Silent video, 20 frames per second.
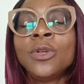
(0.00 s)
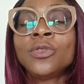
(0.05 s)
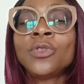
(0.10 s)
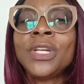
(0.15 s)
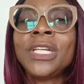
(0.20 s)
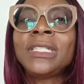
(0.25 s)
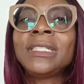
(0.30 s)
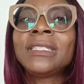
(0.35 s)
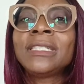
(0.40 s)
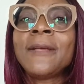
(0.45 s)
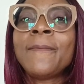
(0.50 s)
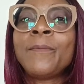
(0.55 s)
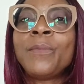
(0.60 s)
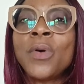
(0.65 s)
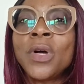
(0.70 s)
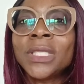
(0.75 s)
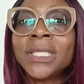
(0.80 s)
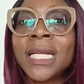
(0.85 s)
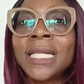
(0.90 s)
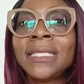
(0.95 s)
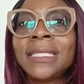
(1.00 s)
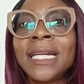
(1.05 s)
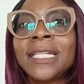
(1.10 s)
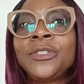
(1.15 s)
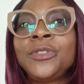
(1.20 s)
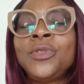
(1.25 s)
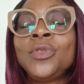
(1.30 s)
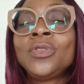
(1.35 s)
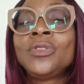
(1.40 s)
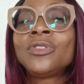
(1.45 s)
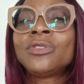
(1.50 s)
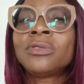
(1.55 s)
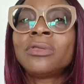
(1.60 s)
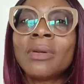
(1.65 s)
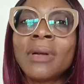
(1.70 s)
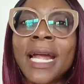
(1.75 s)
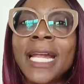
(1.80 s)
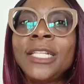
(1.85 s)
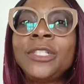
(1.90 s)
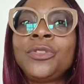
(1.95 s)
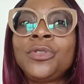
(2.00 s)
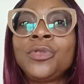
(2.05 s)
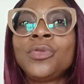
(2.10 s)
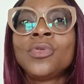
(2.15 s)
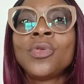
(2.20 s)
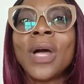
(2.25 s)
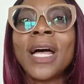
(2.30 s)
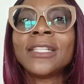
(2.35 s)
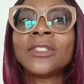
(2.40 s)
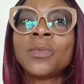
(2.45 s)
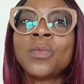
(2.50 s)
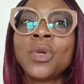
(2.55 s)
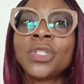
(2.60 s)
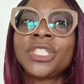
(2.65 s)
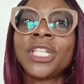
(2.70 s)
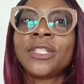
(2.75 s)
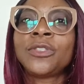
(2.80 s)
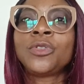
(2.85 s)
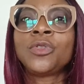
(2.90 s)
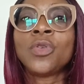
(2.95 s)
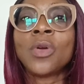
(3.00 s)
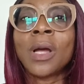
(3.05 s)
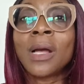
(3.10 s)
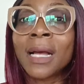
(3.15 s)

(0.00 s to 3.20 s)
So it is important that you try to, as much as you